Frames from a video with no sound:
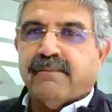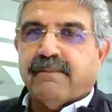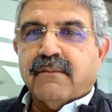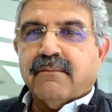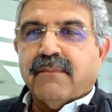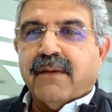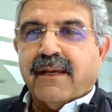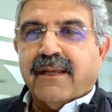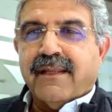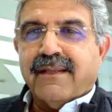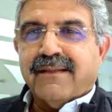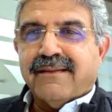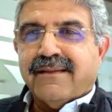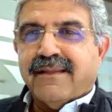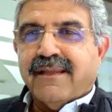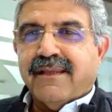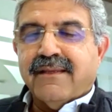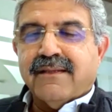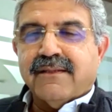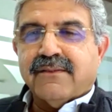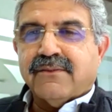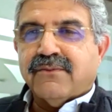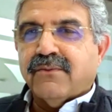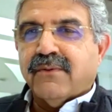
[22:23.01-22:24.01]
My
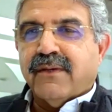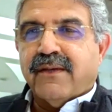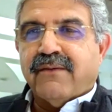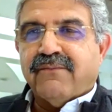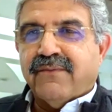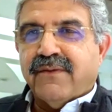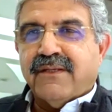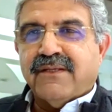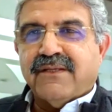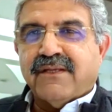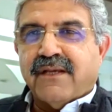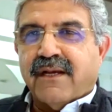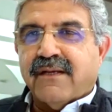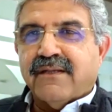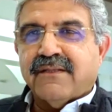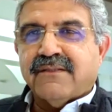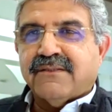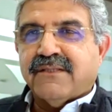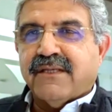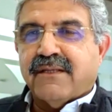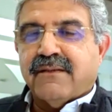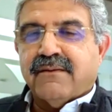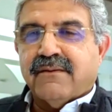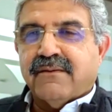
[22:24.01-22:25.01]
thing to every young
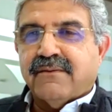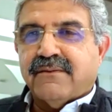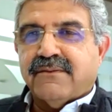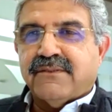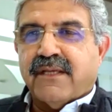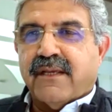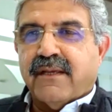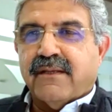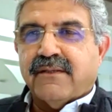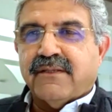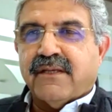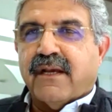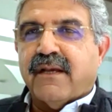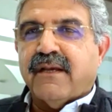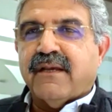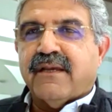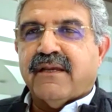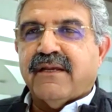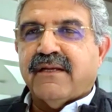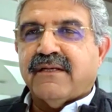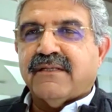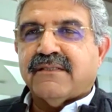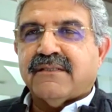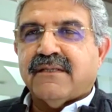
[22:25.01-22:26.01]

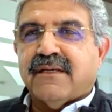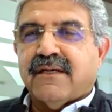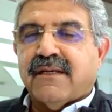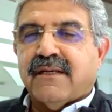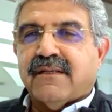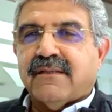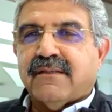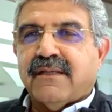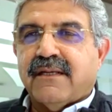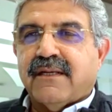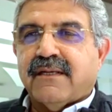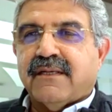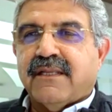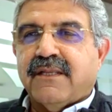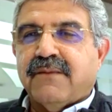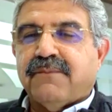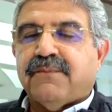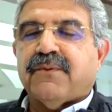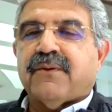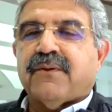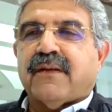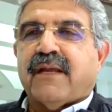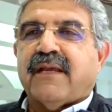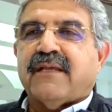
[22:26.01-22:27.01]
kids are that keep
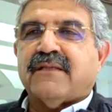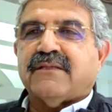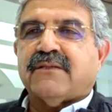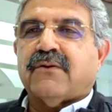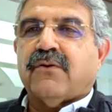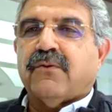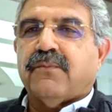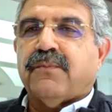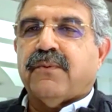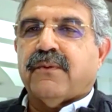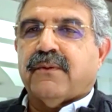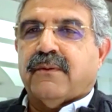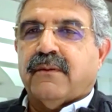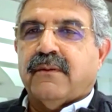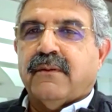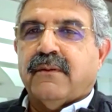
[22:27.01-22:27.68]
your eyes are open.